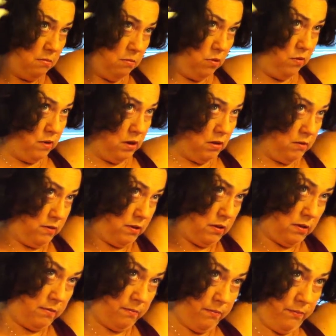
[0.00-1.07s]
Move it
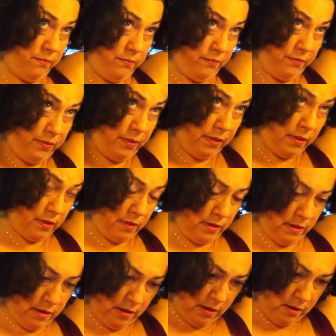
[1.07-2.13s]
over.
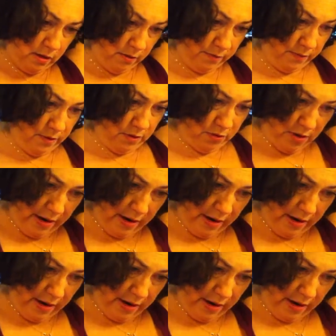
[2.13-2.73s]
Look for the